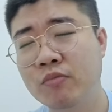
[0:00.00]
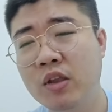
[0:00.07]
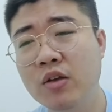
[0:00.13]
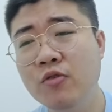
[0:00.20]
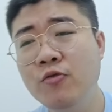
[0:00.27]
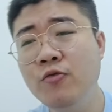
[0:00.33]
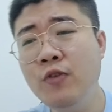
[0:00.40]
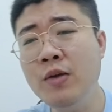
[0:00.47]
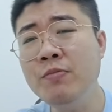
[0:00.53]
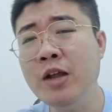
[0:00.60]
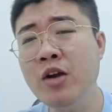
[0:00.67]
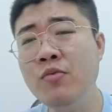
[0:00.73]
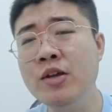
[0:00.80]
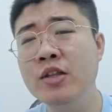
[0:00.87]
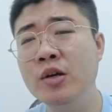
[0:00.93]
From
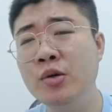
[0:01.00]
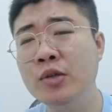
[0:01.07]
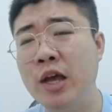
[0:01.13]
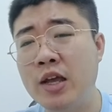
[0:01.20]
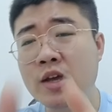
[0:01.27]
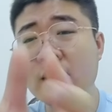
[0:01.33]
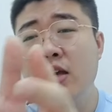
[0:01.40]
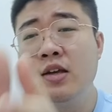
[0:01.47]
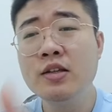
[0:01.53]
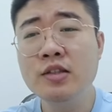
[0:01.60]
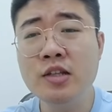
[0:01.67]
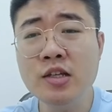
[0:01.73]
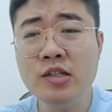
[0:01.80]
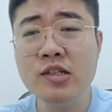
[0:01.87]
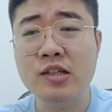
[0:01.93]
there we know that
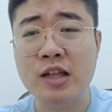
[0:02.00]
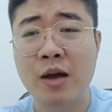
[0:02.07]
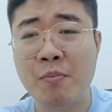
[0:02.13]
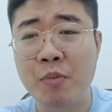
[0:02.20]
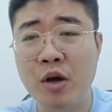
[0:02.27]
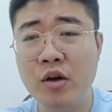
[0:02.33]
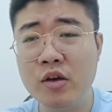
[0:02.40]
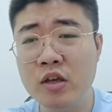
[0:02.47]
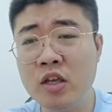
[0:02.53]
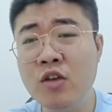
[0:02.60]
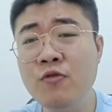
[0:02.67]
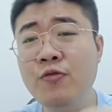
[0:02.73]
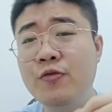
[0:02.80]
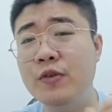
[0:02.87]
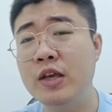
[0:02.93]
this number,
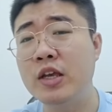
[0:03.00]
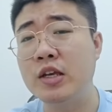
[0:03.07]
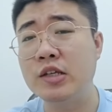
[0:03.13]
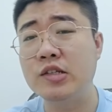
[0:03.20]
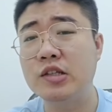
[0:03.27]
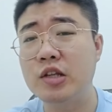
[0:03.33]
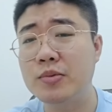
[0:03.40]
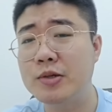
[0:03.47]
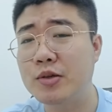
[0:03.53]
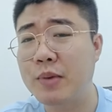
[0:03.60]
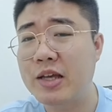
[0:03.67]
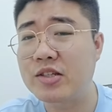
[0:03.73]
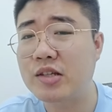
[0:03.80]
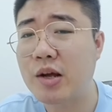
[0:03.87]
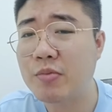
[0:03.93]
if it is divisible
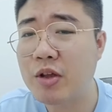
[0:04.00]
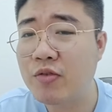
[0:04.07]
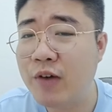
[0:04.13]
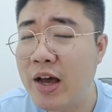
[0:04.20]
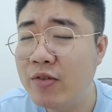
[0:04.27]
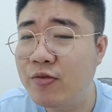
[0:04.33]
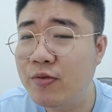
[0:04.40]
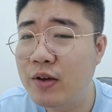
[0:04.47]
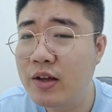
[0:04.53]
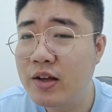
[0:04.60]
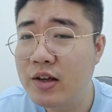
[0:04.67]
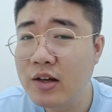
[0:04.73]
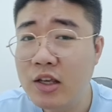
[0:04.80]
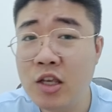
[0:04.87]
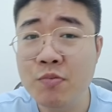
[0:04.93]
by 75,
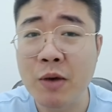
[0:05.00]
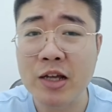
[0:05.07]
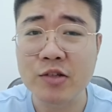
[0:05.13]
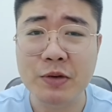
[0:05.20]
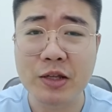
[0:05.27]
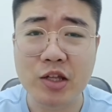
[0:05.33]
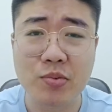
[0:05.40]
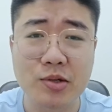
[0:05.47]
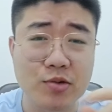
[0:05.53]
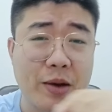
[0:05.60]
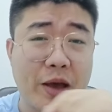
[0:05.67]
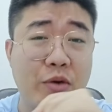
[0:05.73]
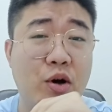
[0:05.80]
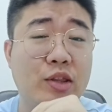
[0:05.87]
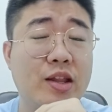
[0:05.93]
it must be divisible
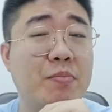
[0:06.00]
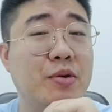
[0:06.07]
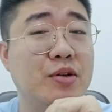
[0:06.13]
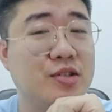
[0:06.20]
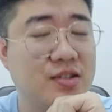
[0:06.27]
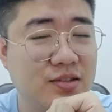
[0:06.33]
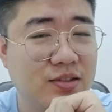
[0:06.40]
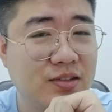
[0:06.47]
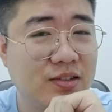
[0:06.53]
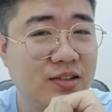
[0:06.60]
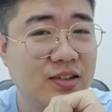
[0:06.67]
by what numbers?